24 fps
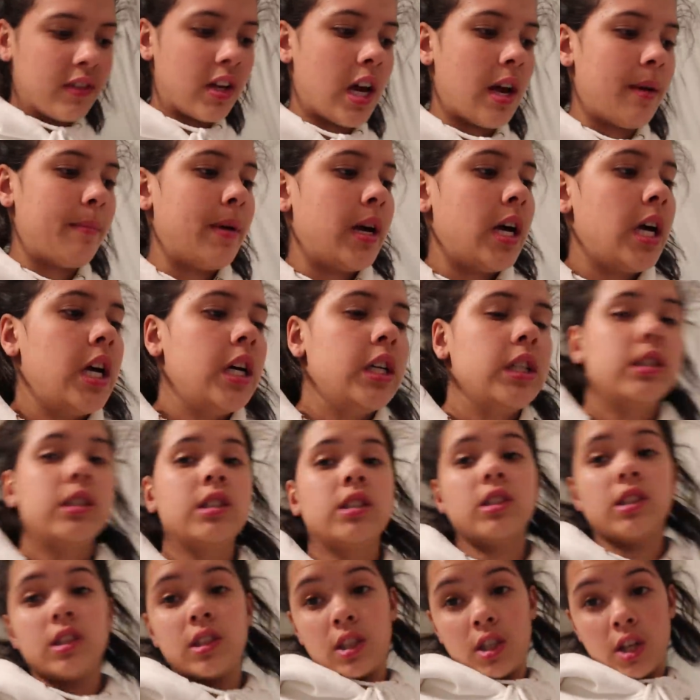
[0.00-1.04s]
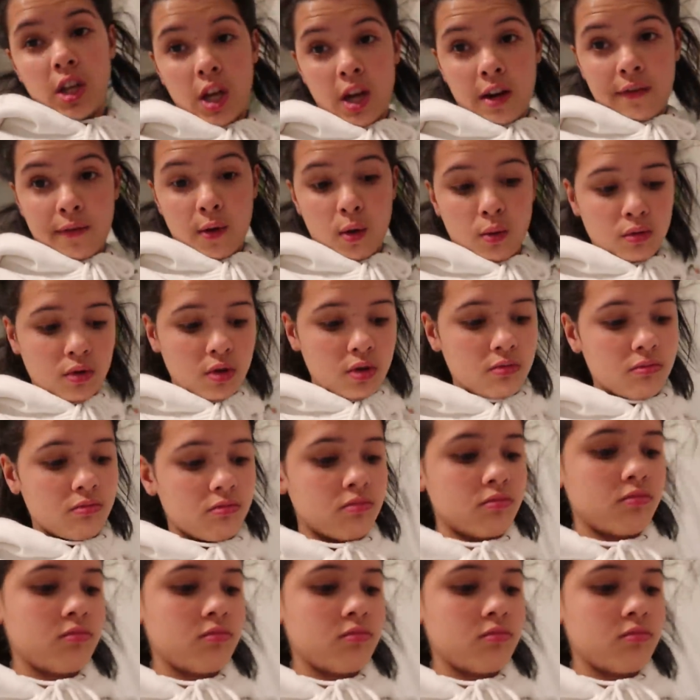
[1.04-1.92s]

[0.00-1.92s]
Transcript: Got my headphones.